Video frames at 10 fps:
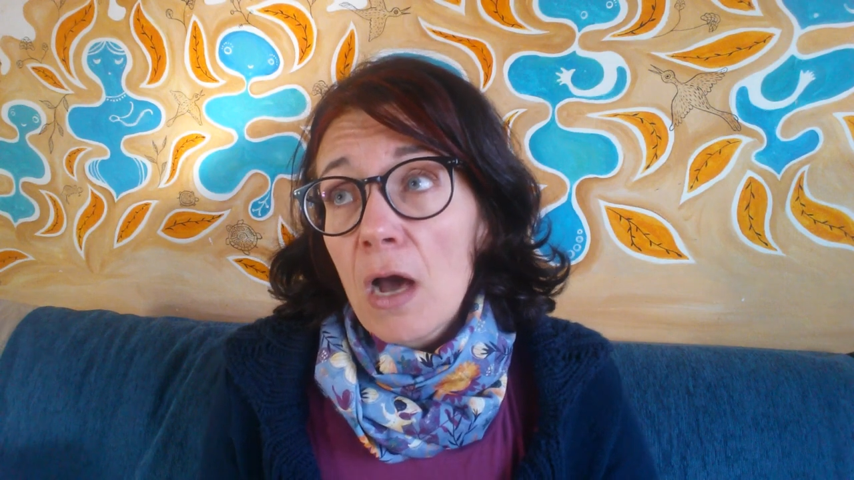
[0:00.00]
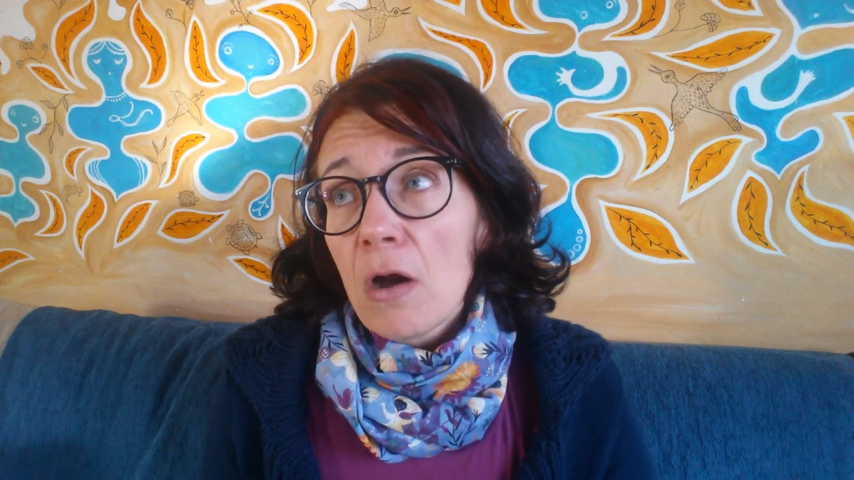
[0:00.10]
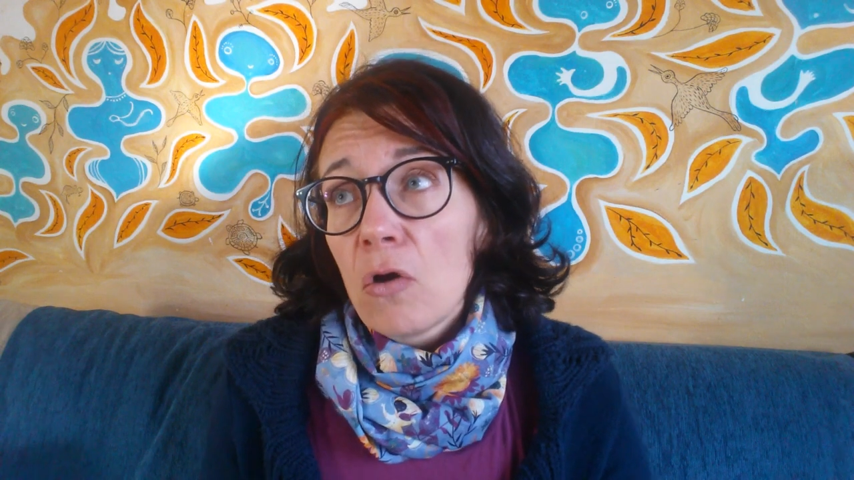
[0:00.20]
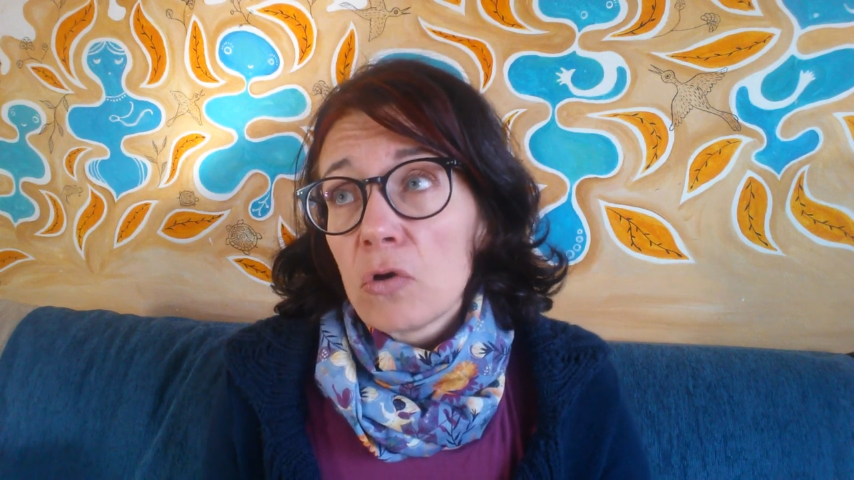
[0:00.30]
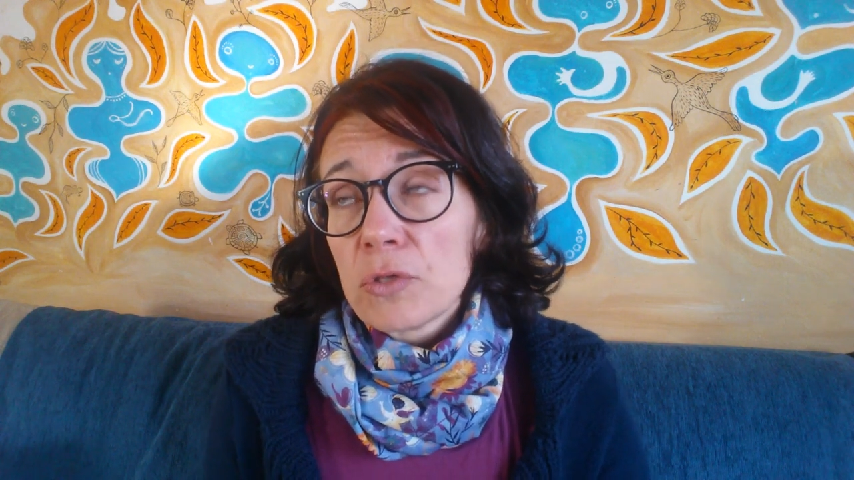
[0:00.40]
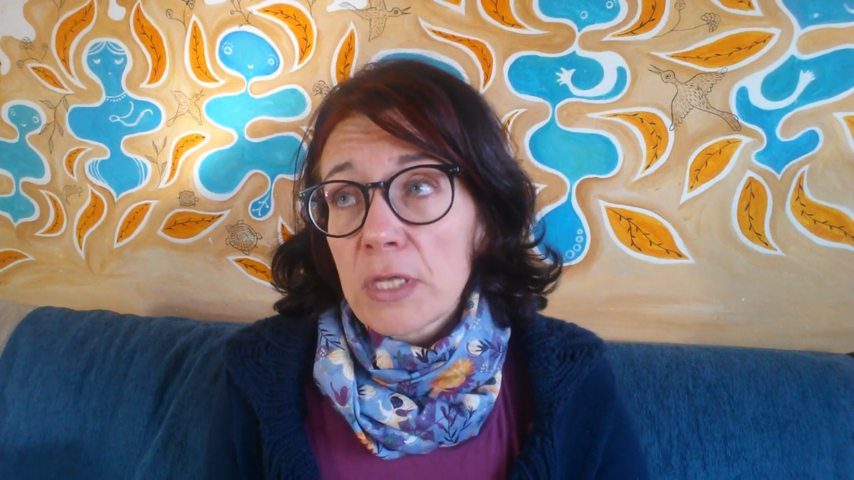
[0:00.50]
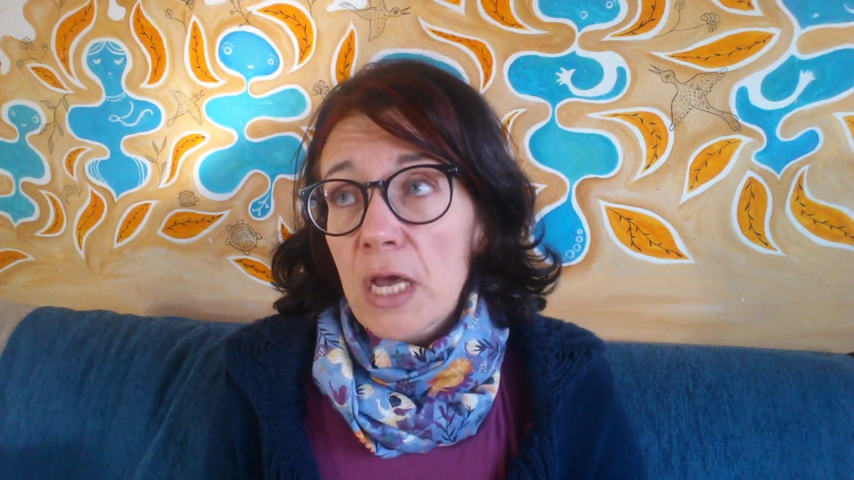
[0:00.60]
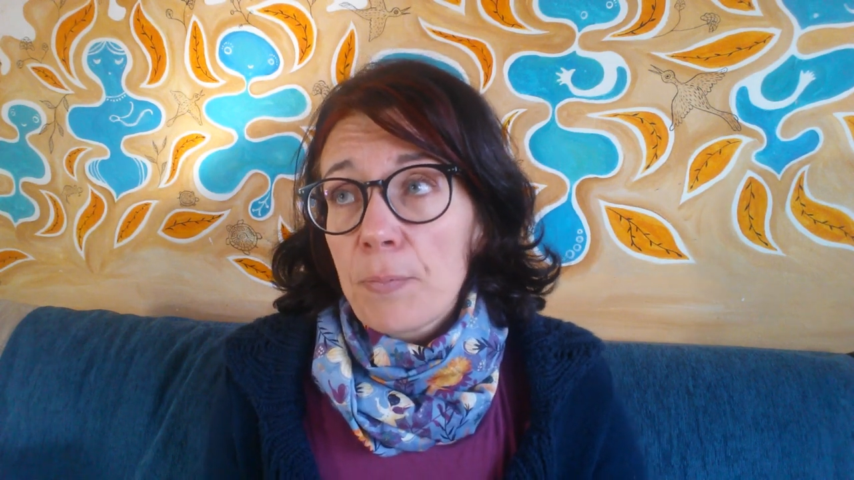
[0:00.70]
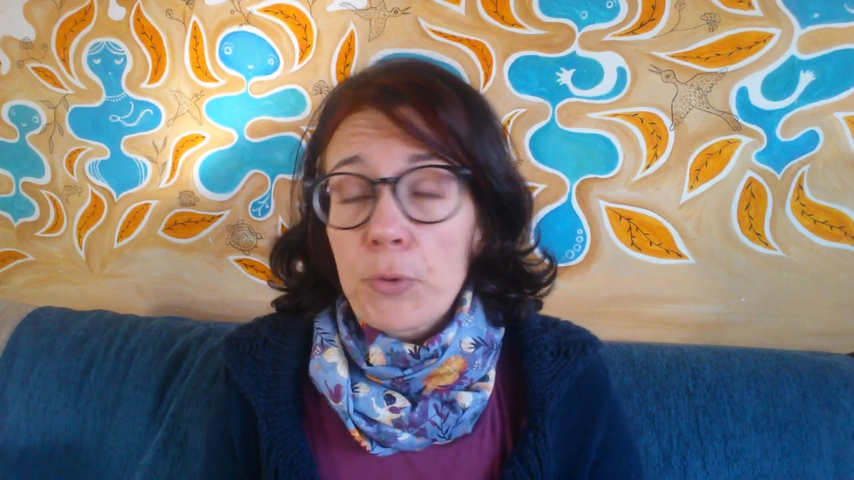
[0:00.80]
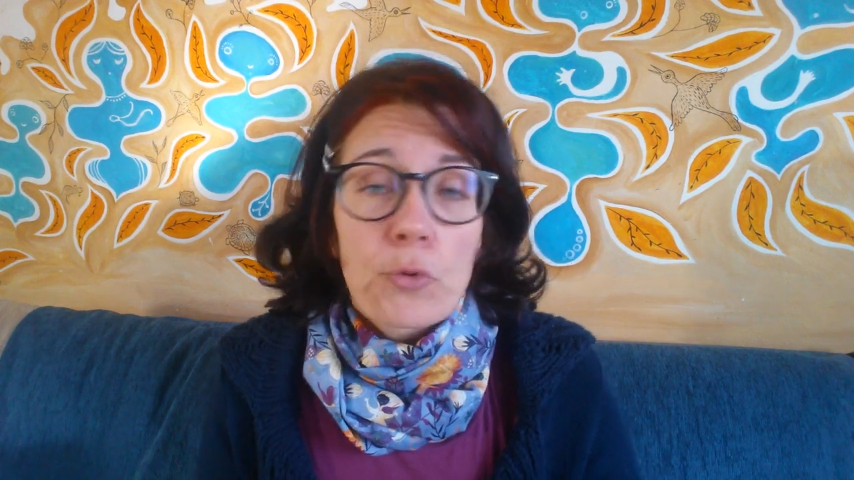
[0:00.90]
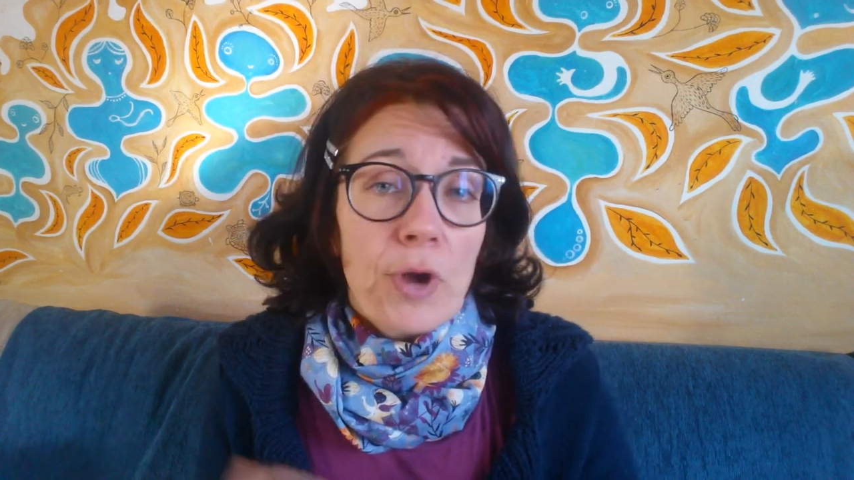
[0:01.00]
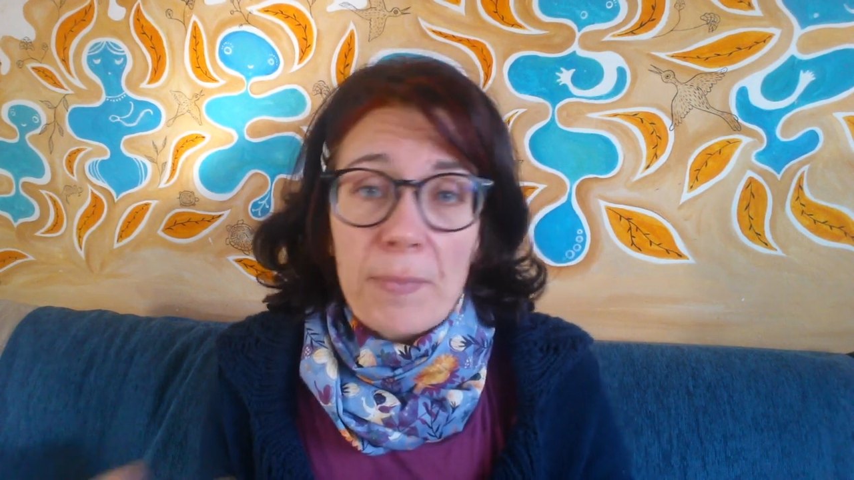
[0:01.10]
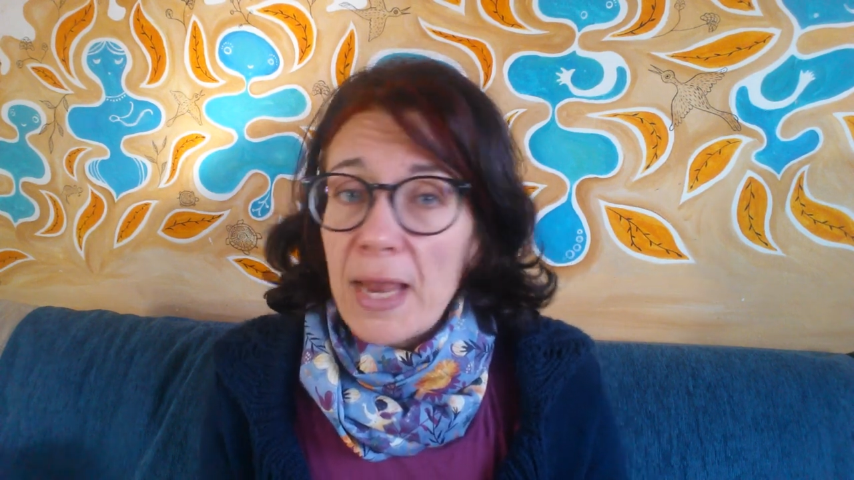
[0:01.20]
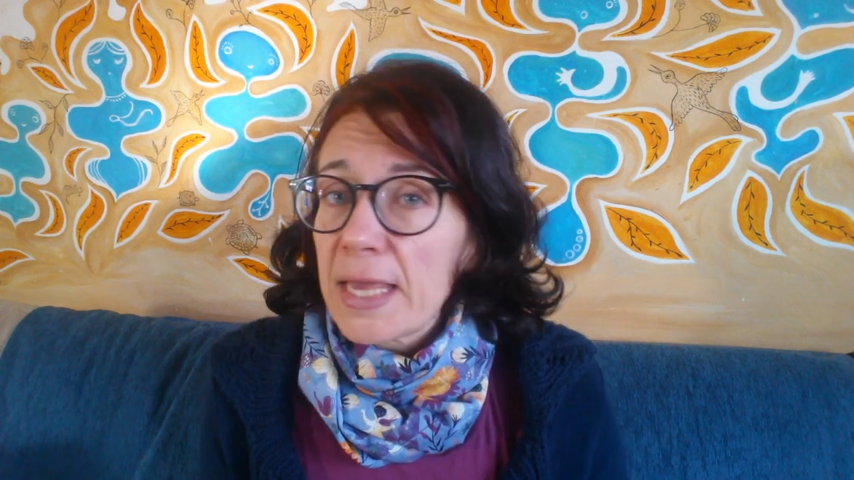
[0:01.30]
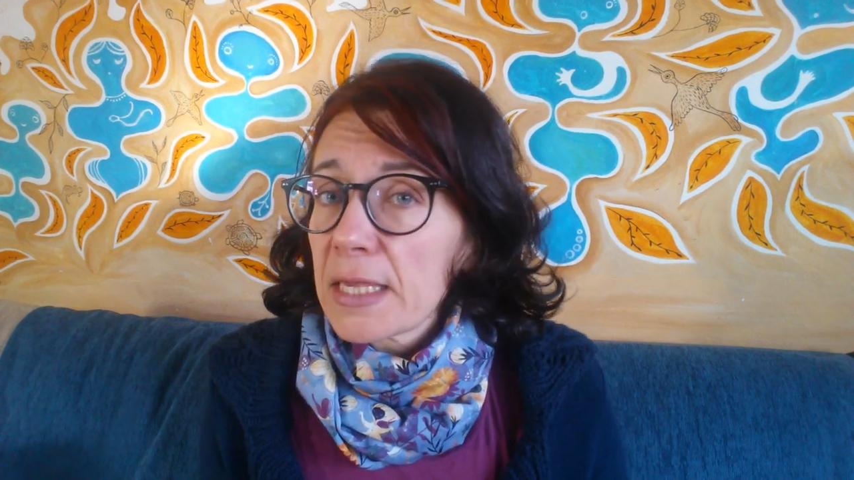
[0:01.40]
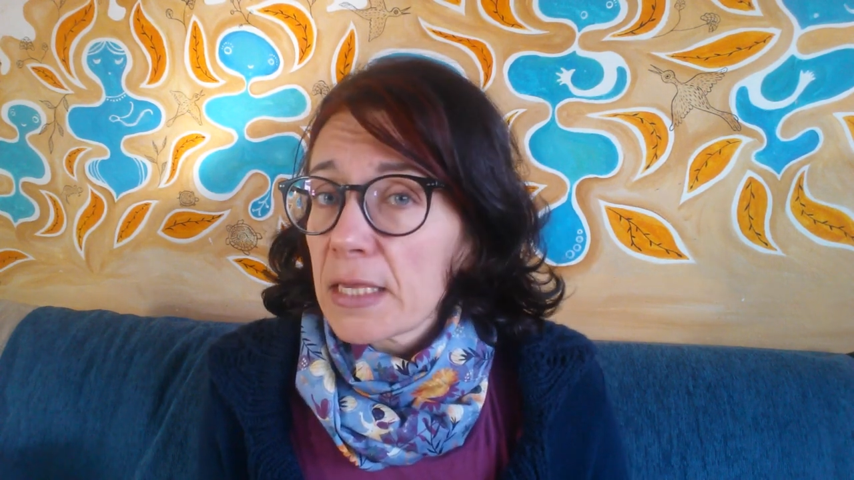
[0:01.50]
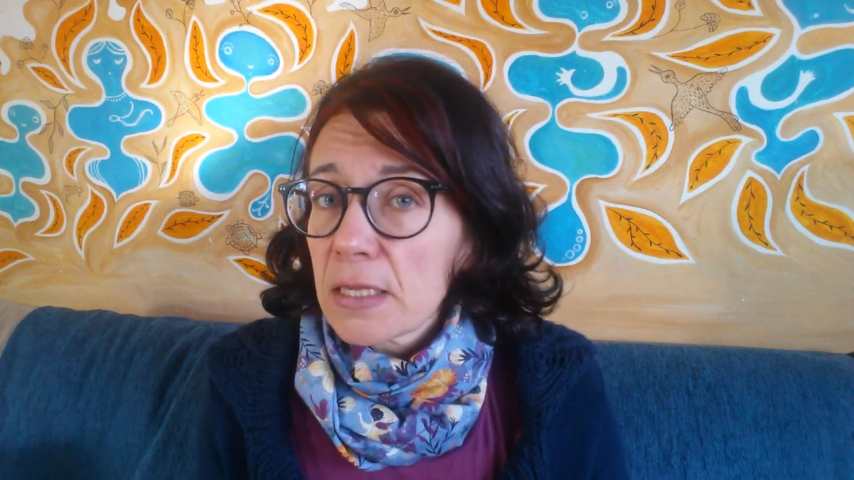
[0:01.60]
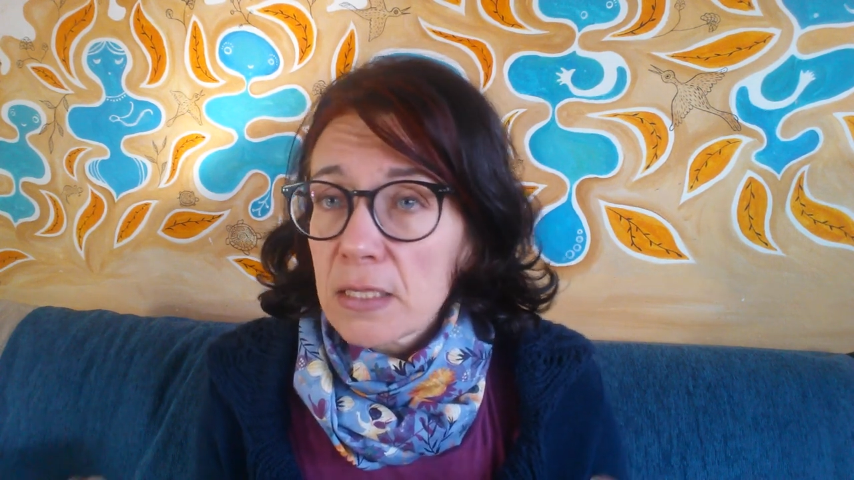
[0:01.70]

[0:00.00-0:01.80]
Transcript: on a program like